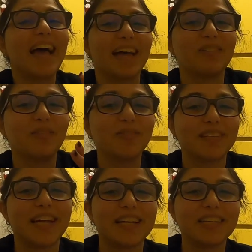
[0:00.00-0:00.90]
add over
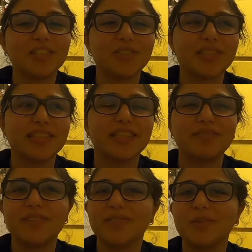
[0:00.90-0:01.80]

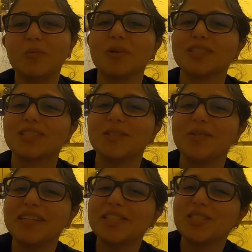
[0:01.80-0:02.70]
950 words
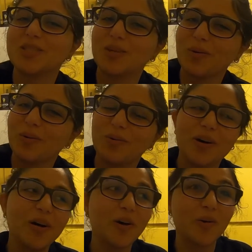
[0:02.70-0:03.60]
to it, so
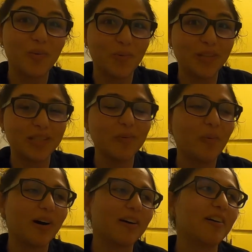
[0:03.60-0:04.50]
we did
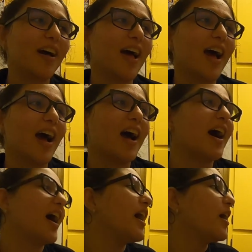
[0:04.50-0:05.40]
well.
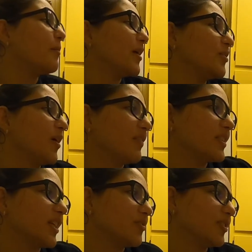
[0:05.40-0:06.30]
I do have it
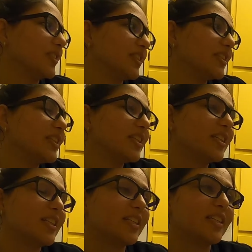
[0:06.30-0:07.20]
scheduled in
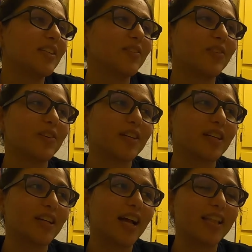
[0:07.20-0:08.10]
for
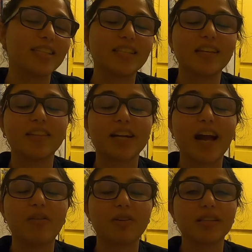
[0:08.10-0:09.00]
at least another
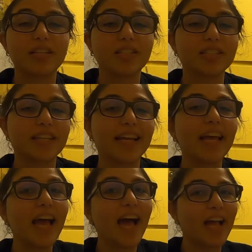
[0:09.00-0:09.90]
hour later
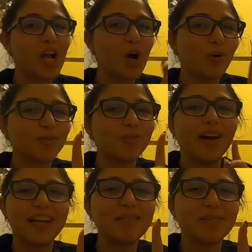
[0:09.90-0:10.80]
tonight. I
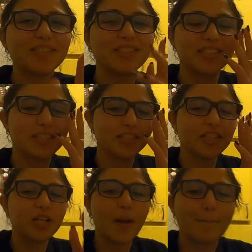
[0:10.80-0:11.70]
didn't mention this
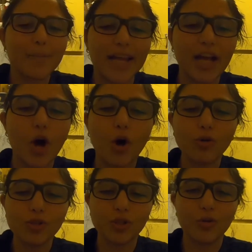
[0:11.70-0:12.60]
earlier, but I
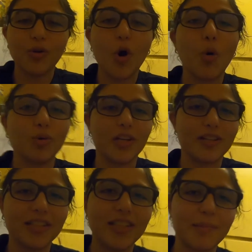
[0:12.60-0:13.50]
also, hold
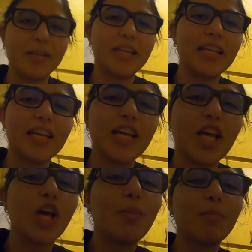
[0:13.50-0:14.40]
on, let me
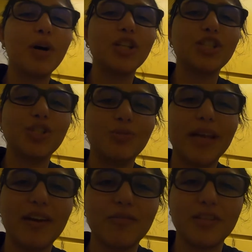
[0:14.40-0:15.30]
put you
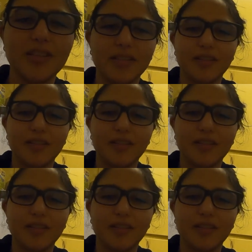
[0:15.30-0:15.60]
down.